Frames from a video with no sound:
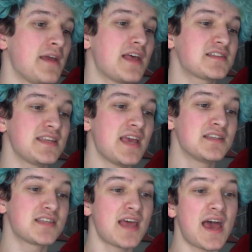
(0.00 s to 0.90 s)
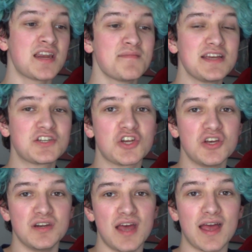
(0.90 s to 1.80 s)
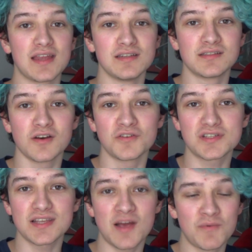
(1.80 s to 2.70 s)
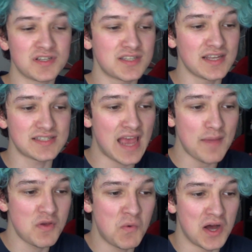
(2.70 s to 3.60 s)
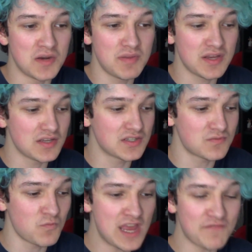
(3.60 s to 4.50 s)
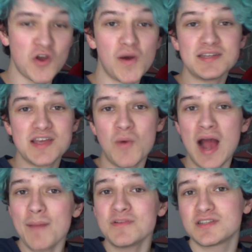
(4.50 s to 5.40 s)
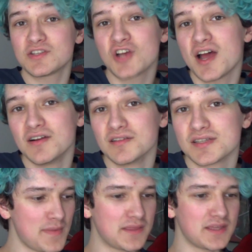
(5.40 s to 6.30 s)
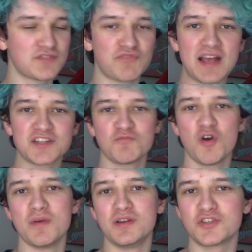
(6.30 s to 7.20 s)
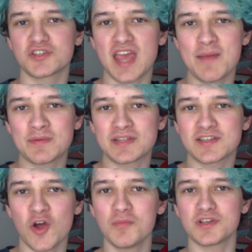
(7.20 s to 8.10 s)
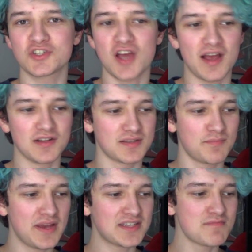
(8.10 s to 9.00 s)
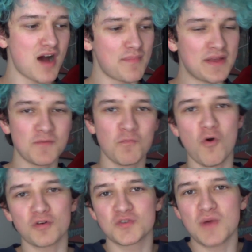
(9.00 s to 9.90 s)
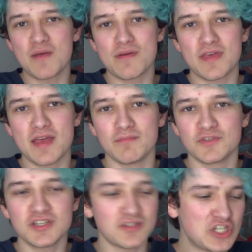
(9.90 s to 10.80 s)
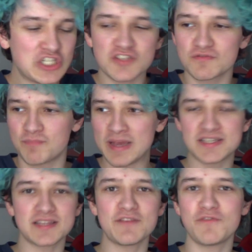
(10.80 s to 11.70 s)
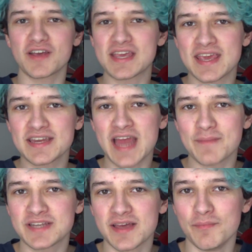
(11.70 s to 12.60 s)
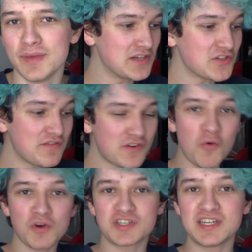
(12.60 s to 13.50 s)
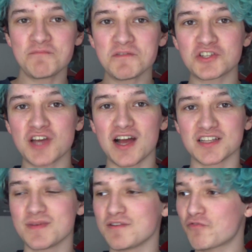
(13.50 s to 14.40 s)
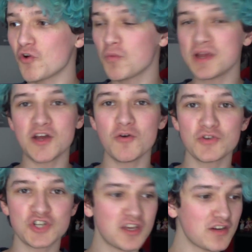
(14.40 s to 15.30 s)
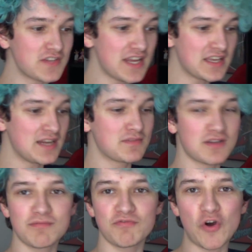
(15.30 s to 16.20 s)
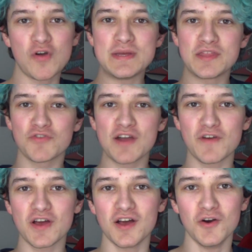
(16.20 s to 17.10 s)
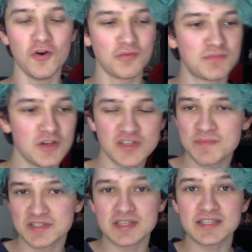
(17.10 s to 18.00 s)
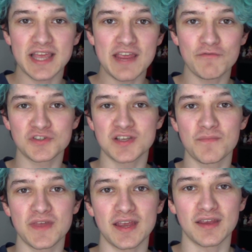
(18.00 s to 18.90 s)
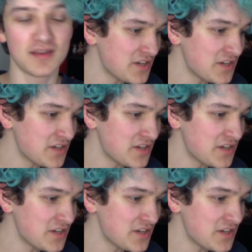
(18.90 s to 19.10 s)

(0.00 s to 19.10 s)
And that's the end to that animation. And honestly, I wouldn't say it's a happy one because we have no idea what happened to the child. I mean, this random woman just came up to this homeless child, picked him up, and then walked away with him. She just basically fucking kidnapped him. And we don't even know what she did with the child. I mean, for all we know, she could have taken him to throw him in the river or use him as a slave or something.